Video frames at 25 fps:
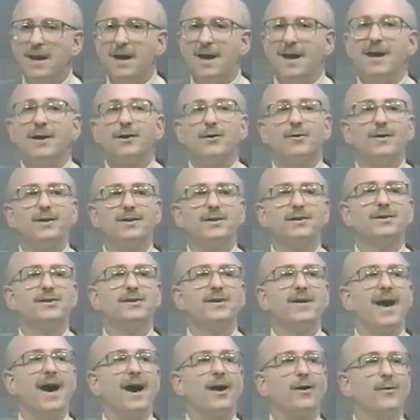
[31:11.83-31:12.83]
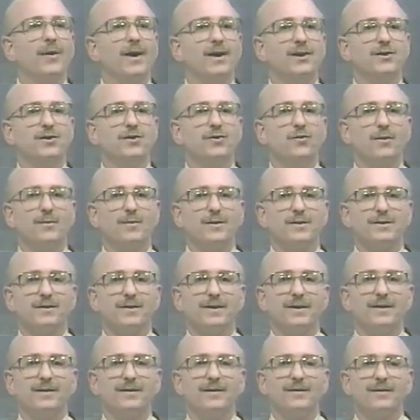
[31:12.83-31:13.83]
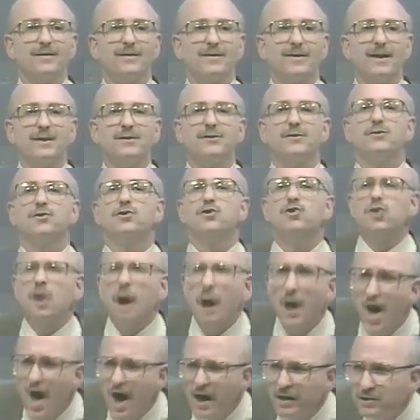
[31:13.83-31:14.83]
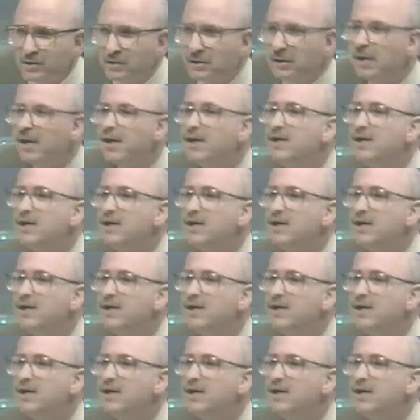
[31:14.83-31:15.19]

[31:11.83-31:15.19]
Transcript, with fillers: increases the outrage enormously. Okay, so just